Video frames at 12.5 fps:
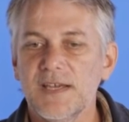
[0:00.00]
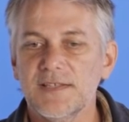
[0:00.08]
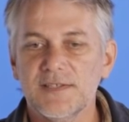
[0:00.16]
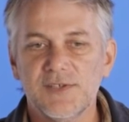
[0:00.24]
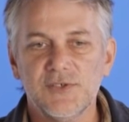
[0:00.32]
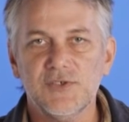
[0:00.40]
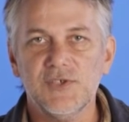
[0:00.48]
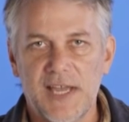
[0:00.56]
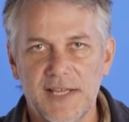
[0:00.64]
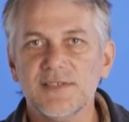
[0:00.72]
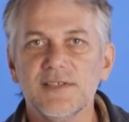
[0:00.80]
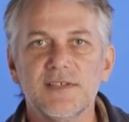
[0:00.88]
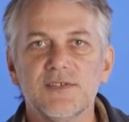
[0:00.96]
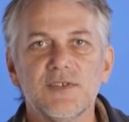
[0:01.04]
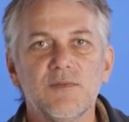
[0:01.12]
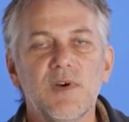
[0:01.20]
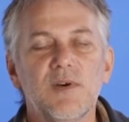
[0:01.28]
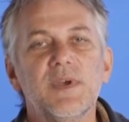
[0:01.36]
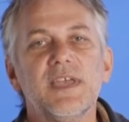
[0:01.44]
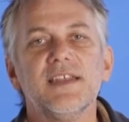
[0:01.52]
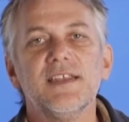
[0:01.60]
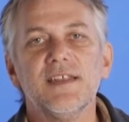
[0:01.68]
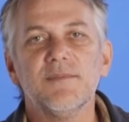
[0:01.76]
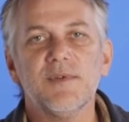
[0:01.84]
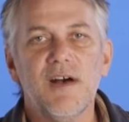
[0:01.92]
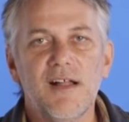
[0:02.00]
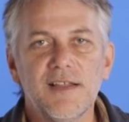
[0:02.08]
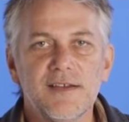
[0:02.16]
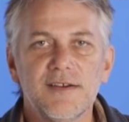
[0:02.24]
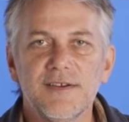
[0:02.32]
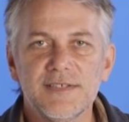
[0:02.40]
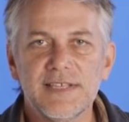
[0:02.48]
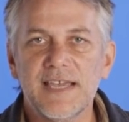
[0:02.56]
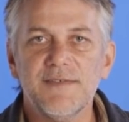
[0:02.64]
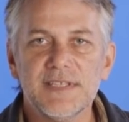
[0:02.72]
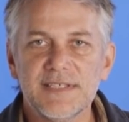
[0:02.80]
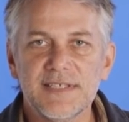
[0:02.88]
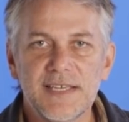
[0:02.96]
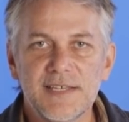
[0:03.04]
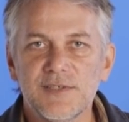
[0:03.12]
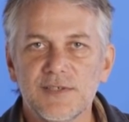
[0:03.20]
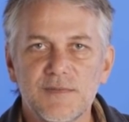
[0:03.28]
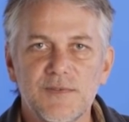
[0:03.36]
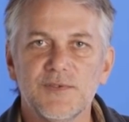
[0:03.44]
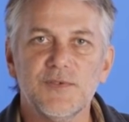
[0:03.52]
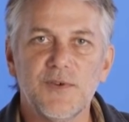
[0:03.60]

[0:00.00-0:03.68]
Vice Chancellor. So what we ended up calling her is AVC, just for